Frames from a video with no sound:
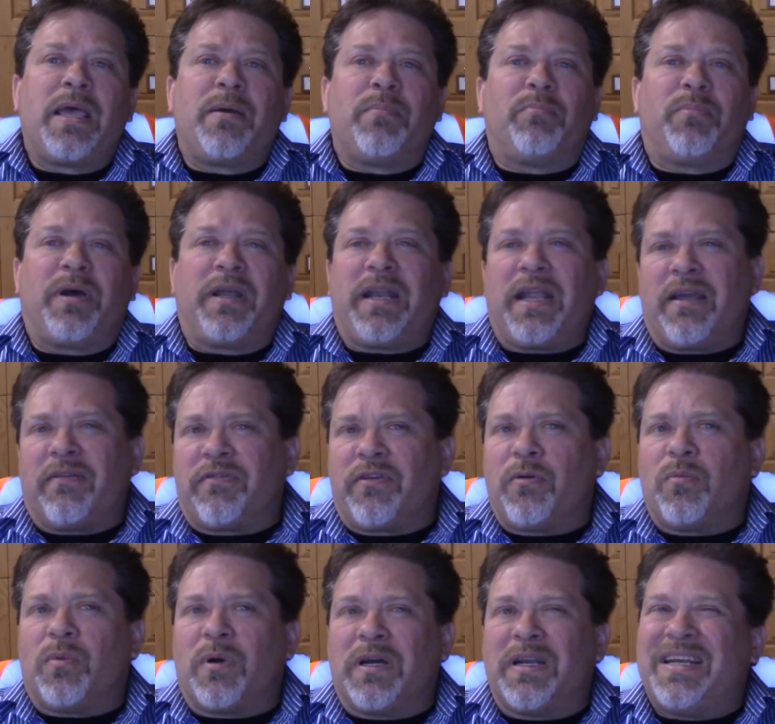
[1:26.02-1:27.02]
but
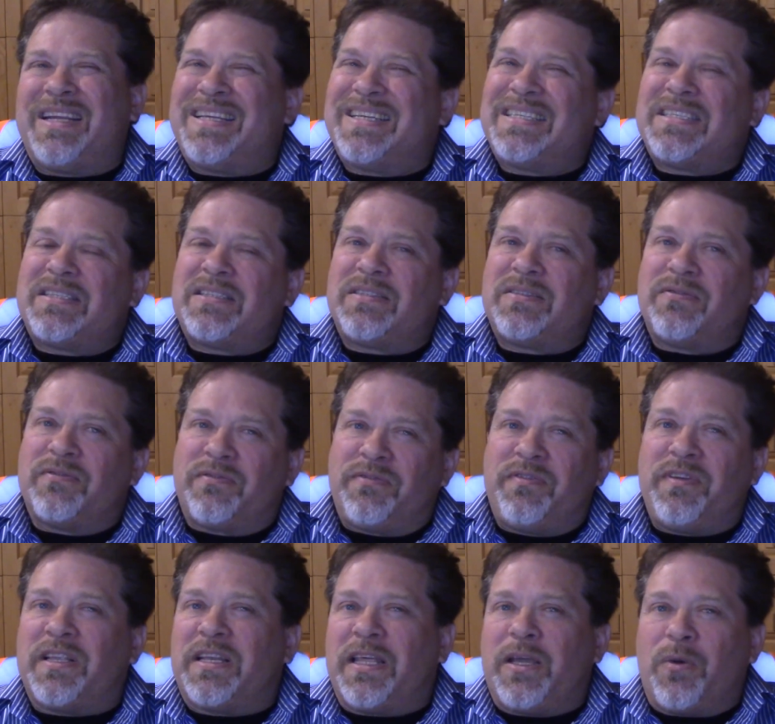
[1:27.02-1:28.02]
everyone is
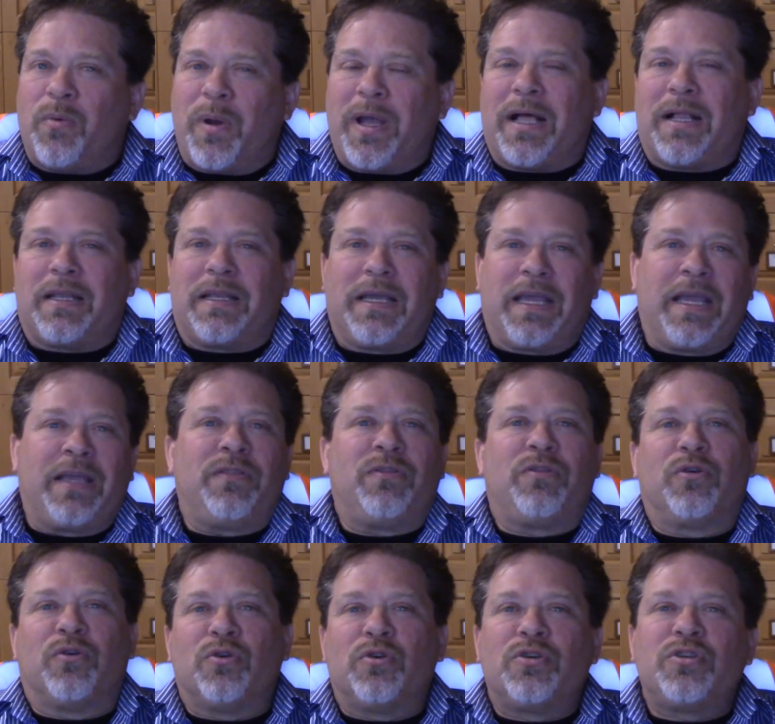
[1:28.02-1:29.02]
feeling well, and
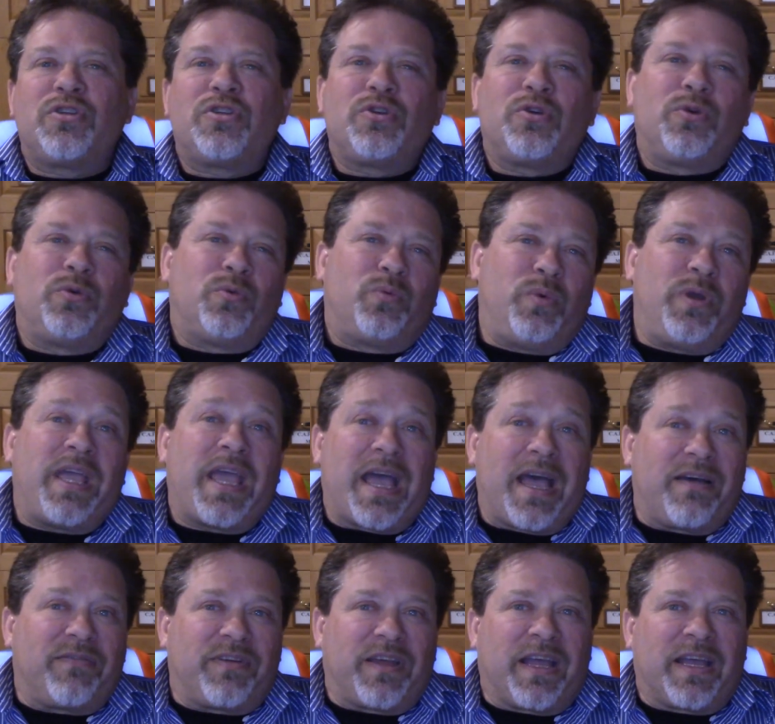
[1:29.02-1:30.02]
those we
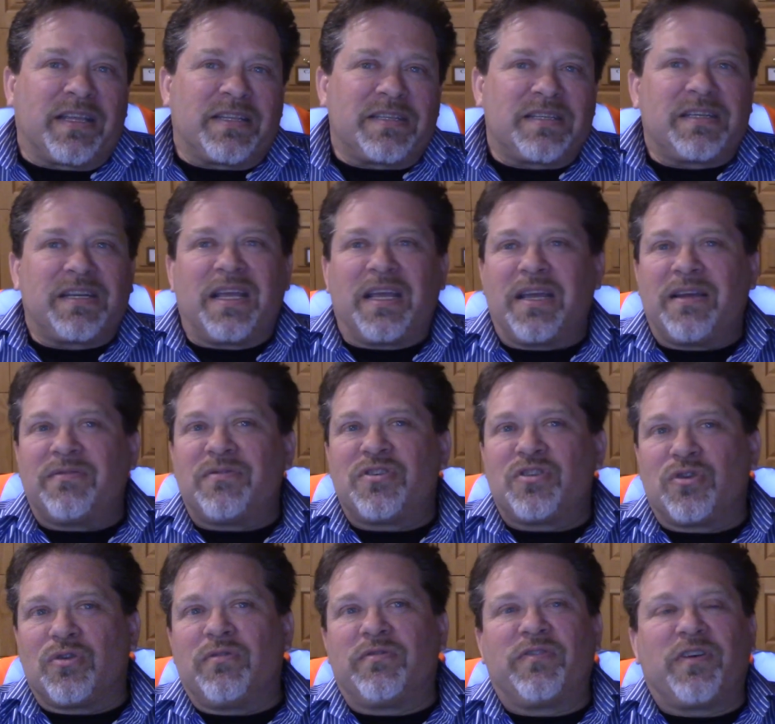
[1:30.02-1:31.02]
have asked have
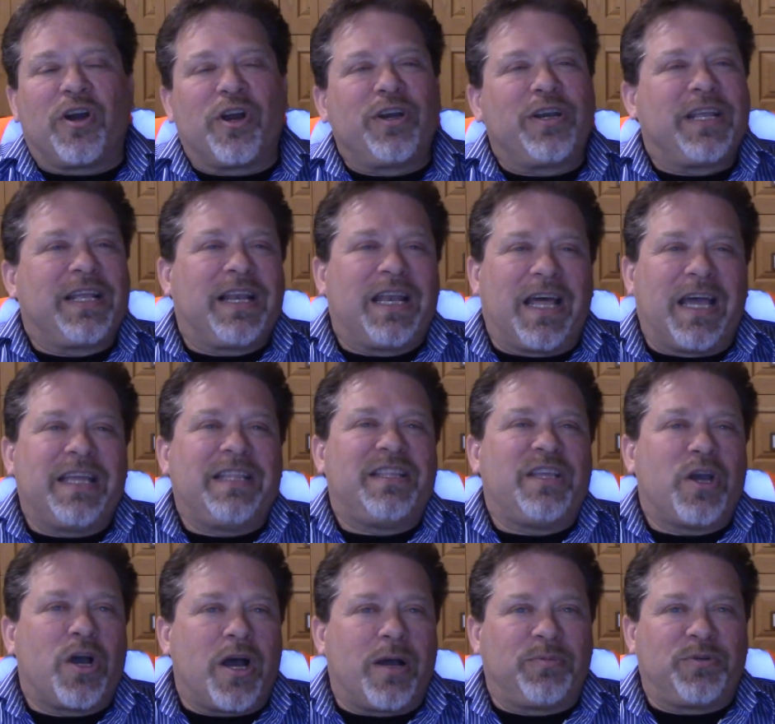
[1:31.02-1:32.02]
so far declined the
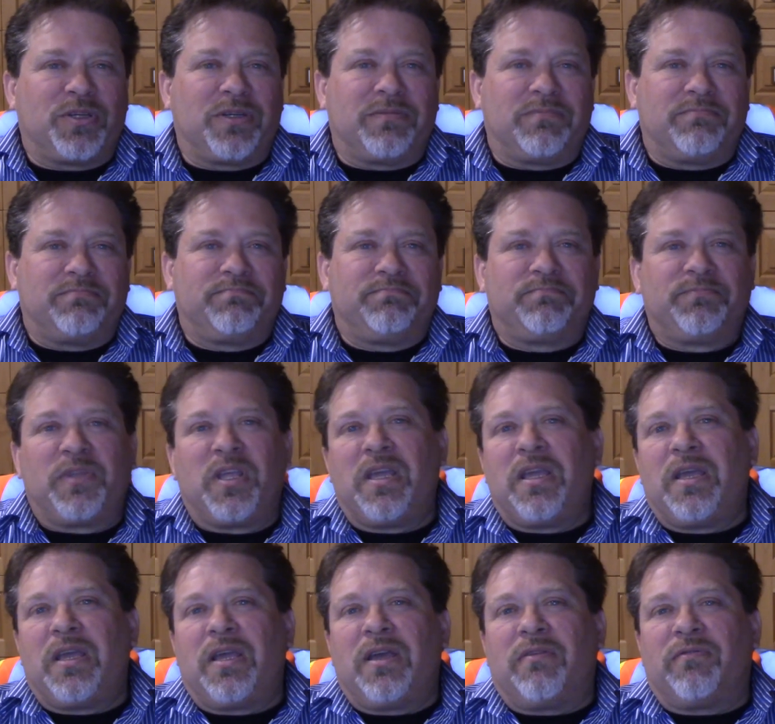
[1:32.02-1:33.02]
option.
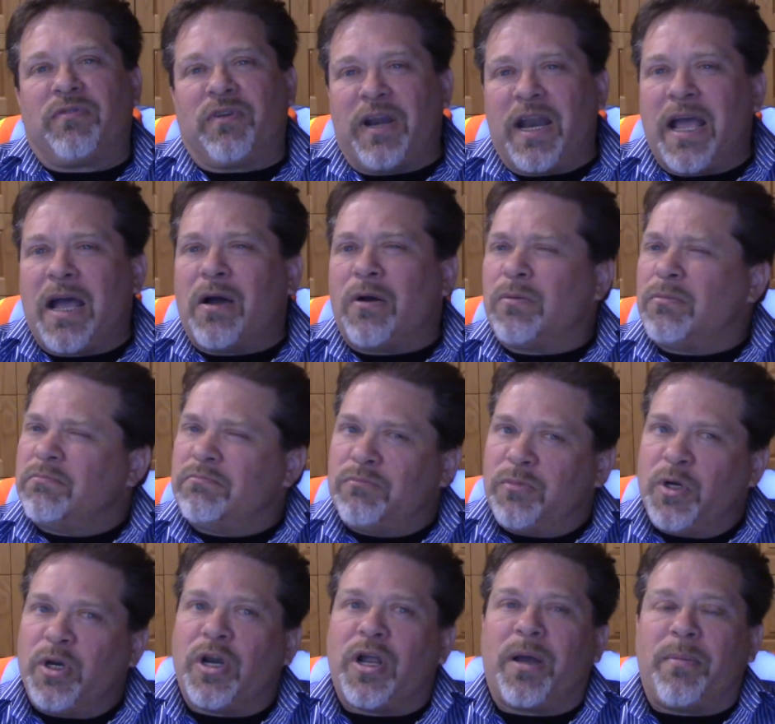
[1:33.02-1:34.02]
For now,
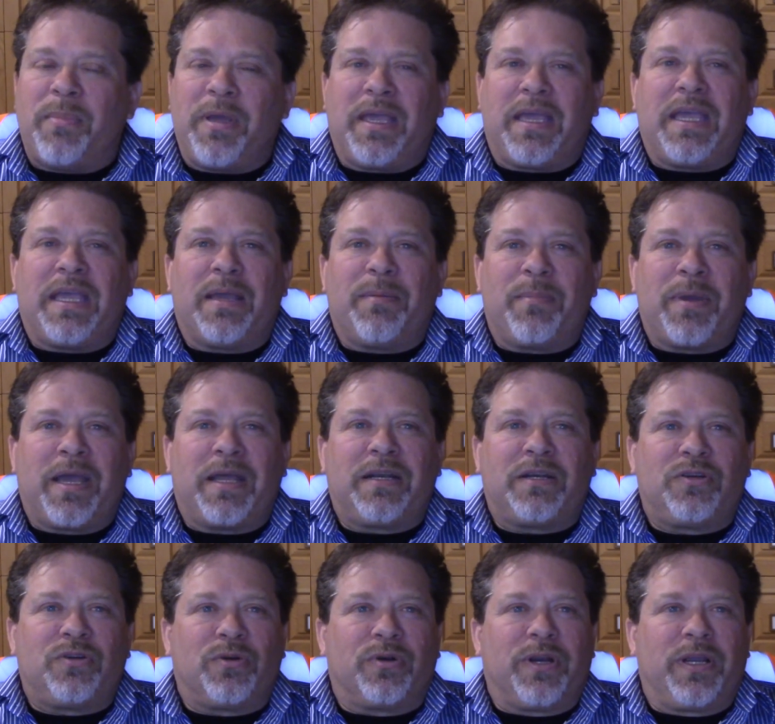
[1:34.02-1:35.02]
we are not making it
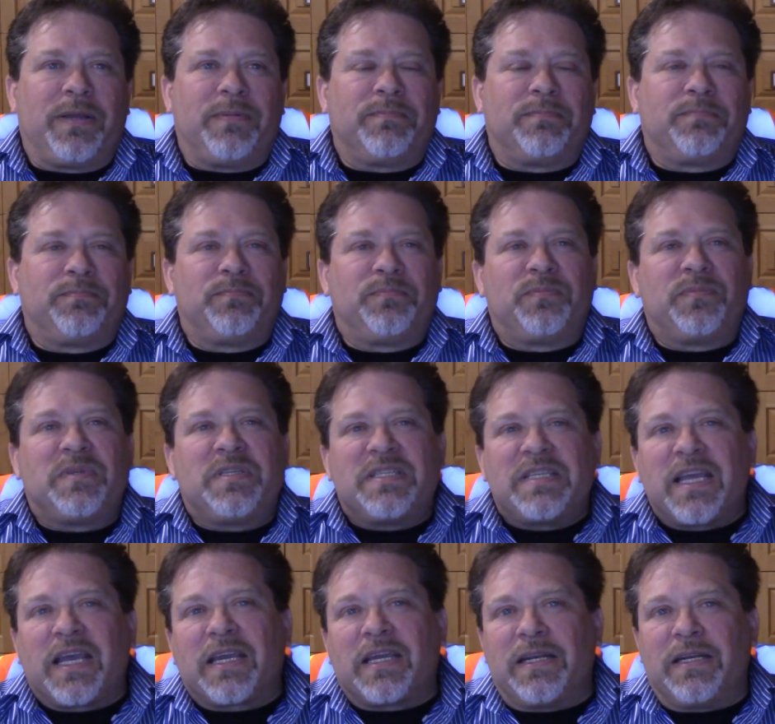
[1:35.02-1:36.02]
mandatory.
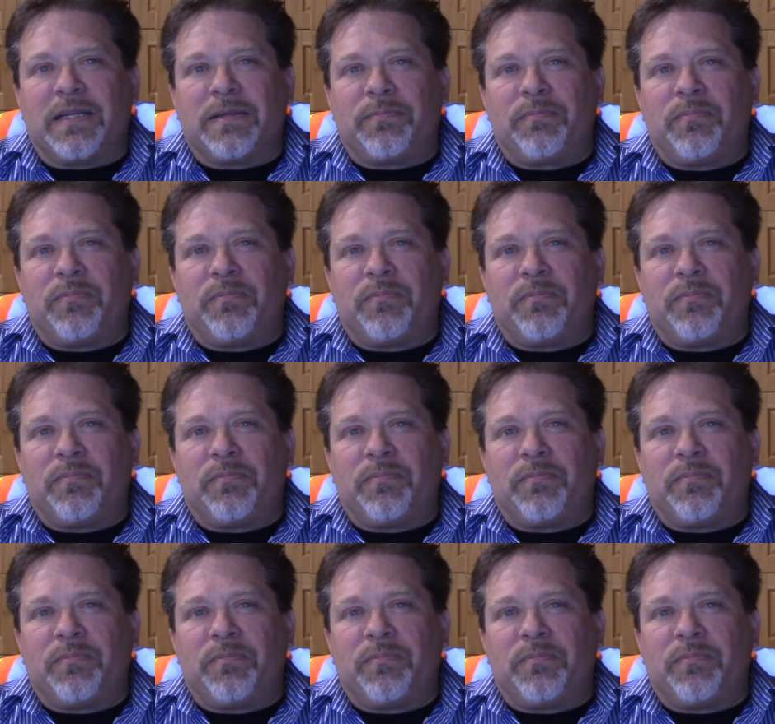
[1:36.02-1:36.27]
Second,